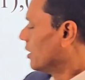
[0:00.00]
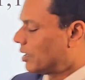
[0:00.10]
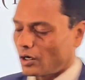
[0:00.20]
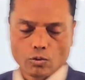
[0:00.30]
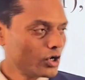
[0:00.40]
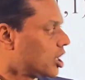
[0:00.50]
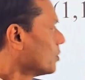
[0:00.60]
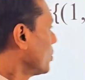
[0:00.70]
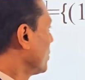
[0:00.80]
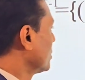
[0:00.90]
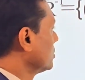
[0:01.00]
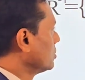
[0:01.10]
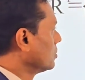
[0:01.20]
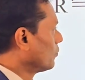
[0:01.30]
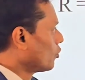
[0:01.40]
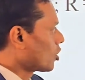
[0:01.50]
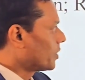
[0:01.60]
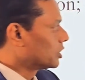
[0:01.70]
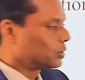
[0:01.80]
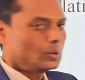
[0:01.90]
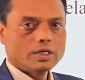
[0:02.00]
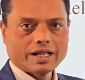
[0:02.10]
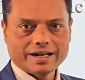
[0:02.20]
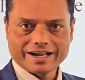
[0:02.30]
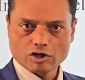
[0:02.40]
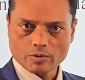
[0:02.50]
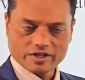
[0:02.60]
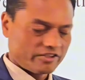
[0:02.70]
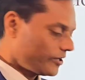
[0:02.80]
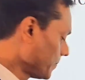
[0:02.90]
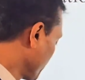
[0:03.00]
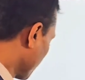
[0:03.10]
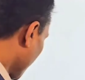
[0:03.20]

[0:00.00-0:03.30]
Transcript: 1, 1, 4, 2, and 9, 3.